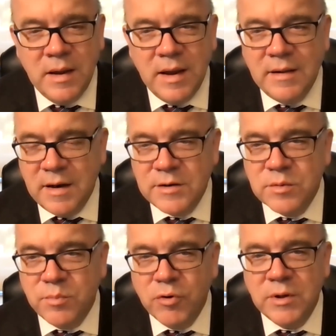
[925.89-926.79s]
that it is
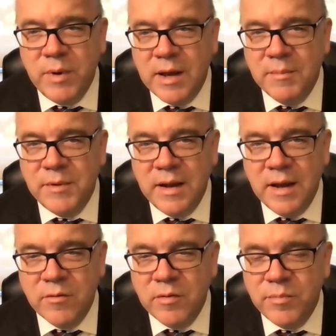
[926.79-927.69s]
important that we come
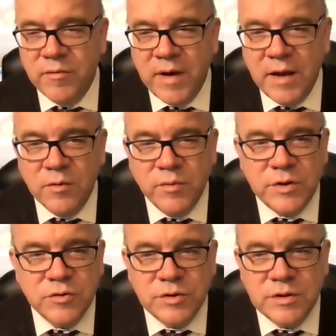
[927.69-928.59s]
together and provide the
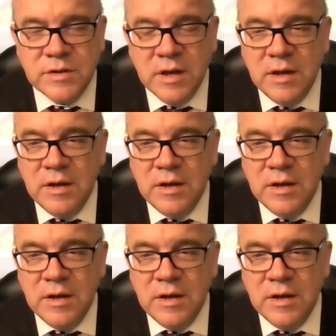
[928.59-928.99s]
resources